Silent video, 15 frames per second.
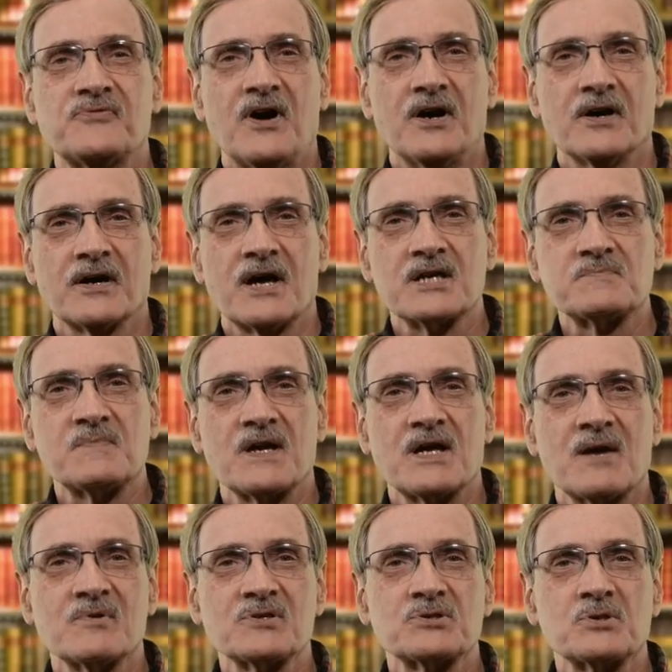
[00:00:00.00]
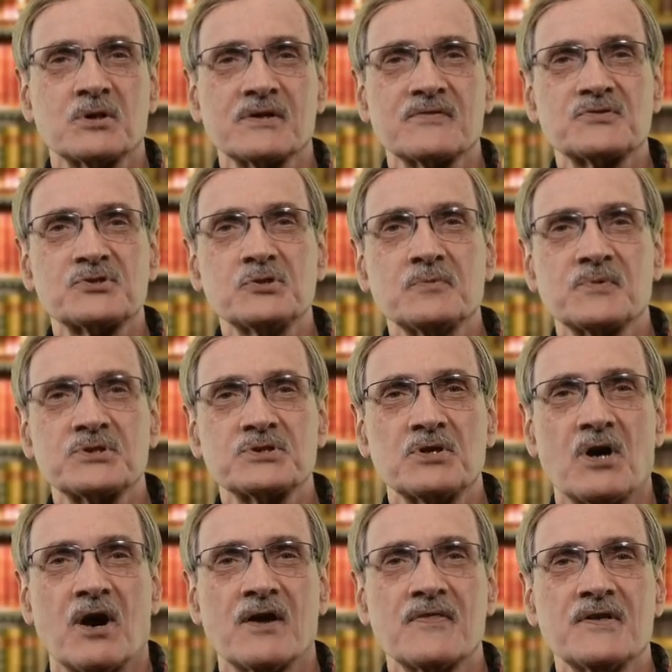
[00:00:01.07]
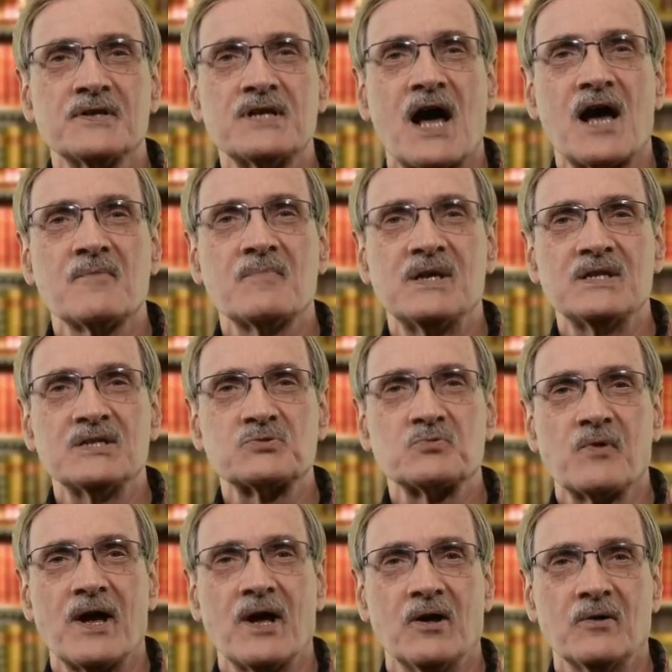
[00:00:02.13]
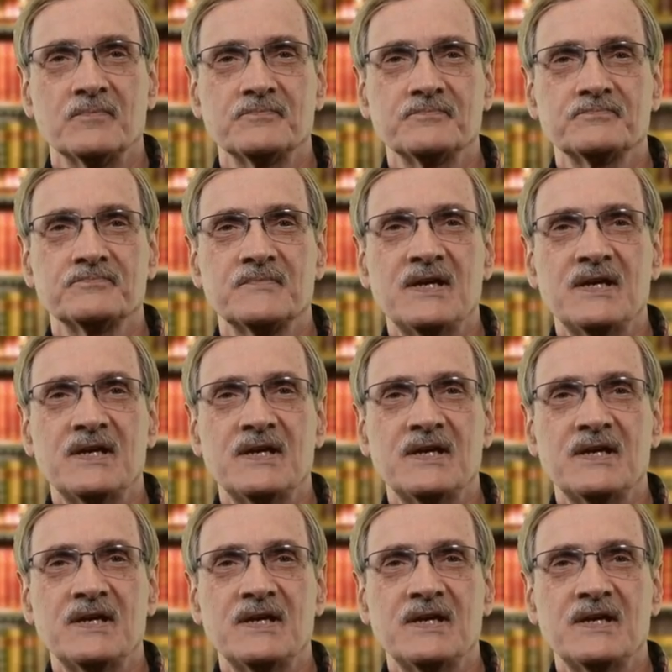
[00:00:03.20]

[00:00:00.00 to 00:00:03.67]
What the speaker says: Fung has become a sort of superstar in the diabetes realm.